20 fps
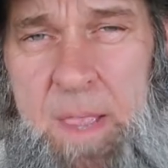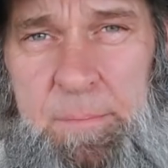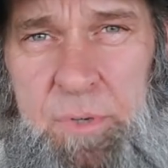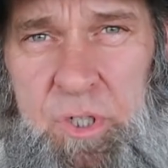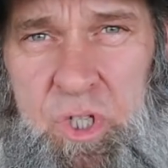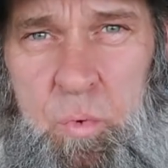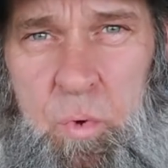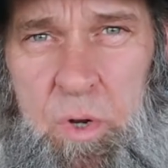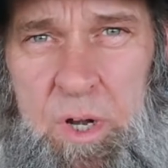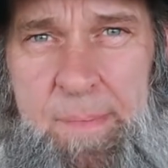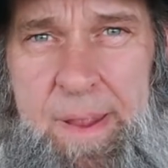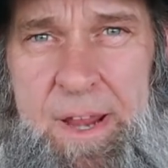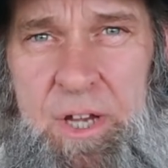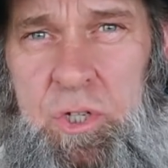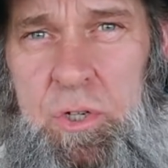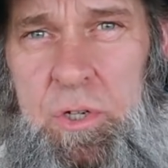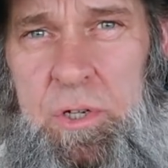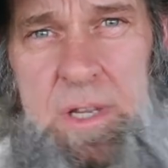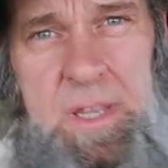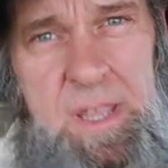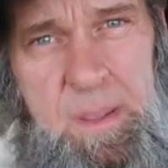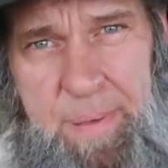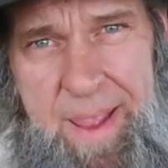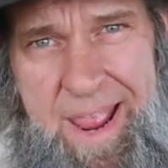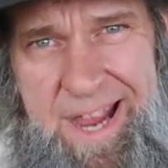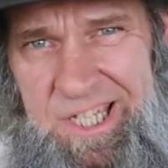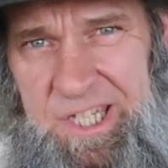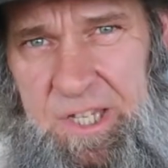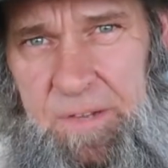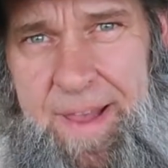but you want to make sure you get
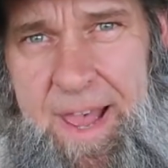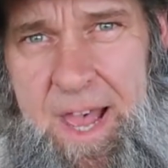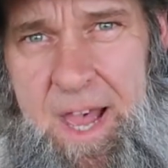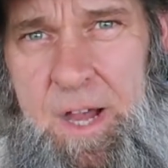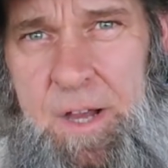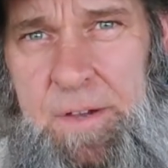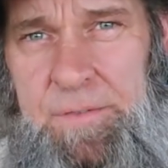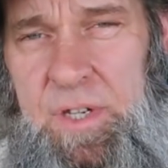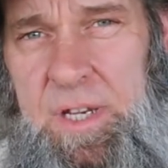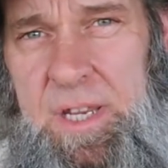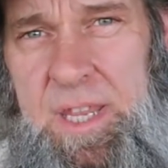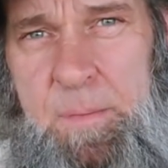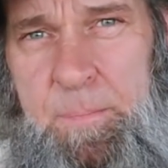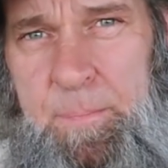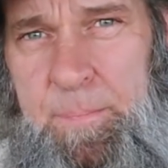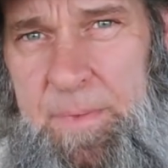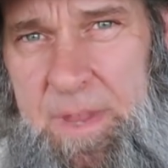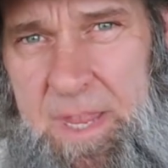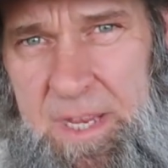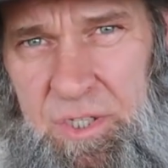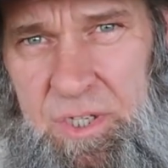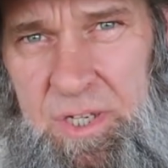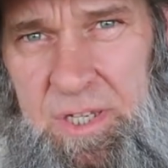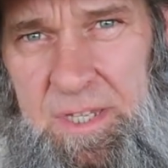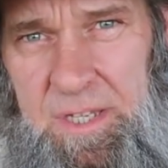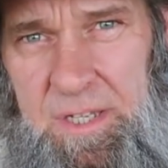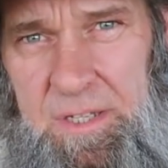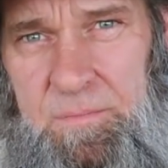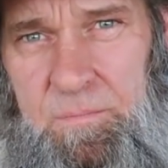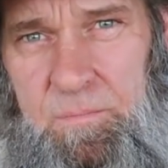past the bowels and get into
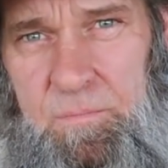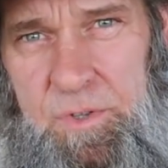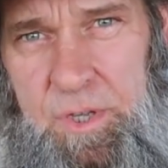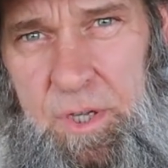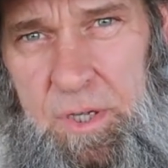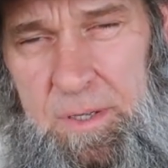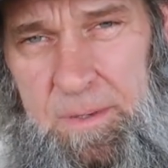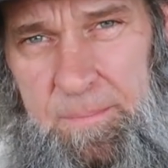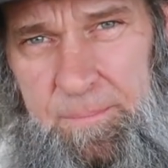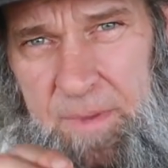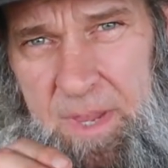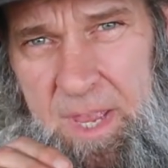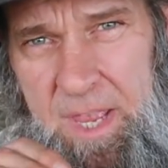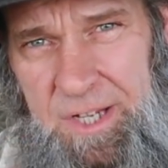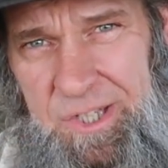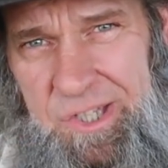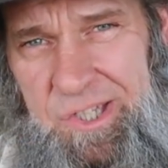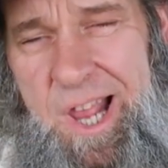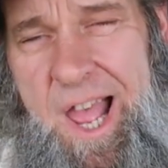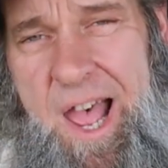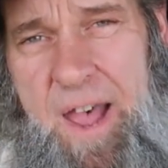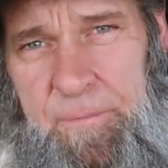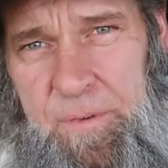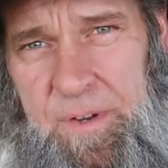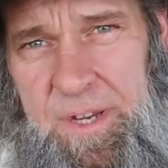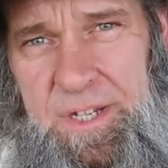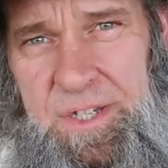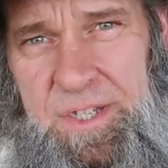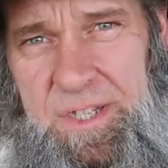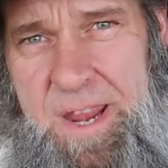the well,
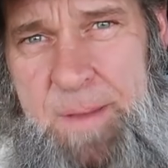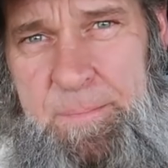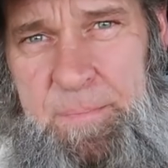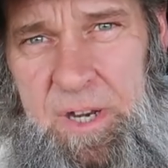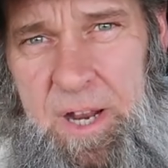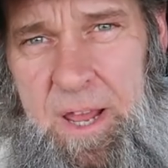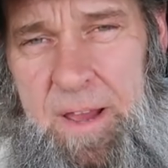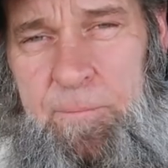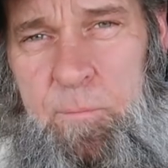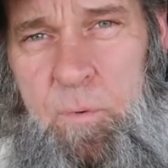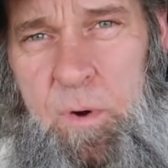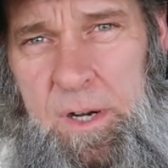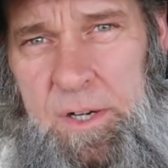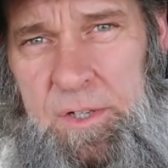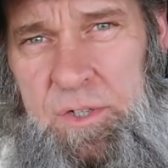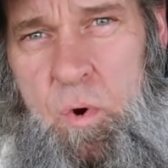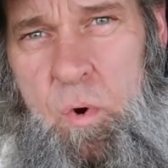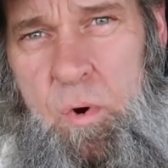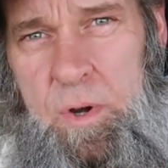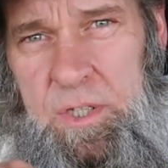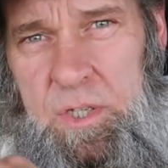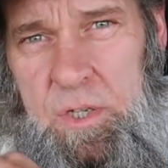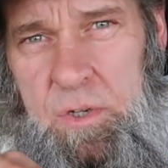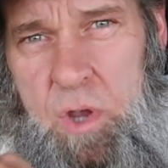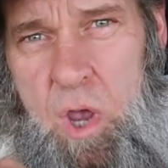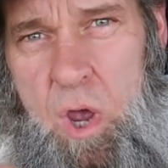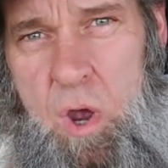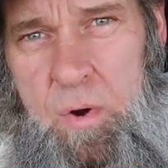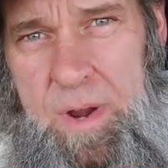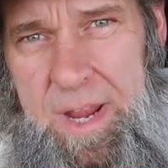esophagus deep enough where it's going to
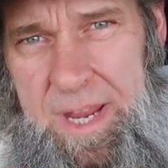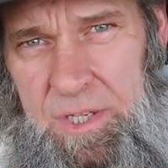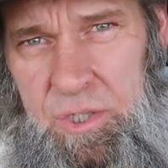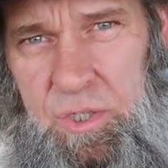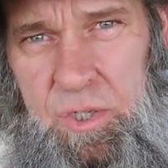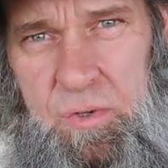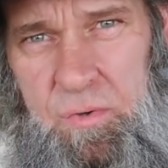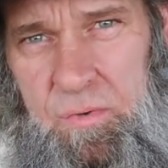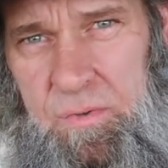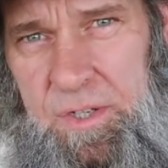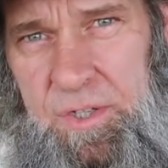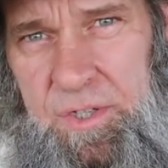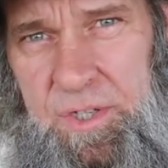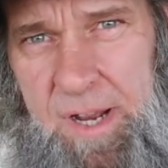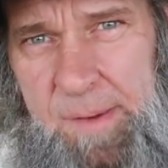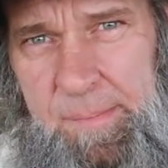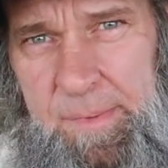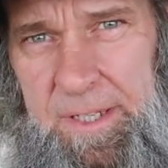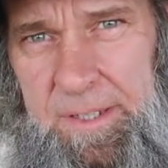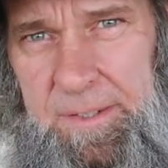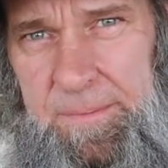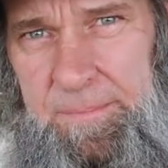go into the stomach,